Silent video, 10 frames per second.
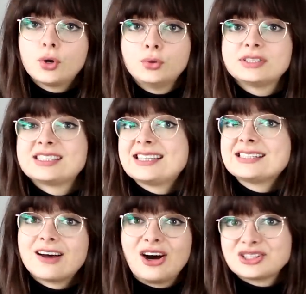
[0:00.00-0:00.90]
owned
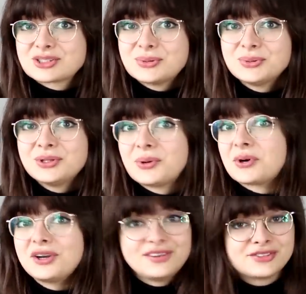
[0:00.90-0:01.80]
since high school
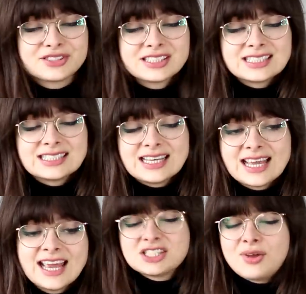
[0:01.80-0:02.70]
or
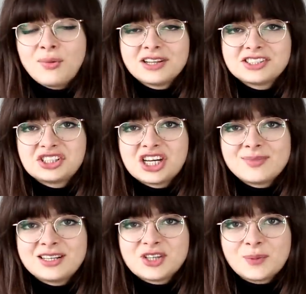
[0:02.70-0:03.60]
university. So I wanted to share
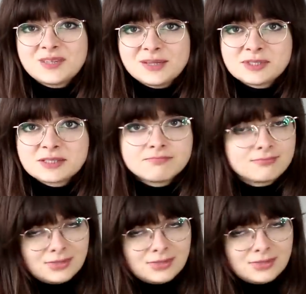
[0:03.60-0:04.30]
my top tips.